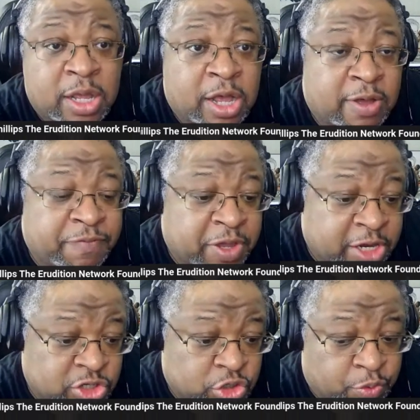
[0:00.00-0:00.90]
of
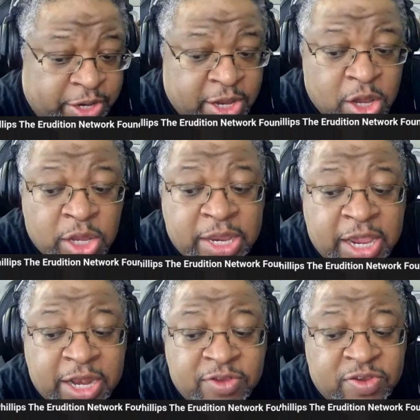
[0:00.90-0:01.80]
history
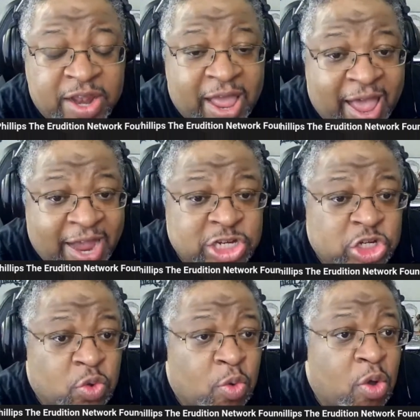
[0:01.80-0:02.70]
it is an
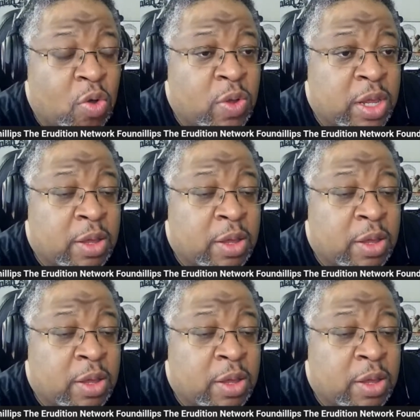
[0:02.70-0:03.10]
actual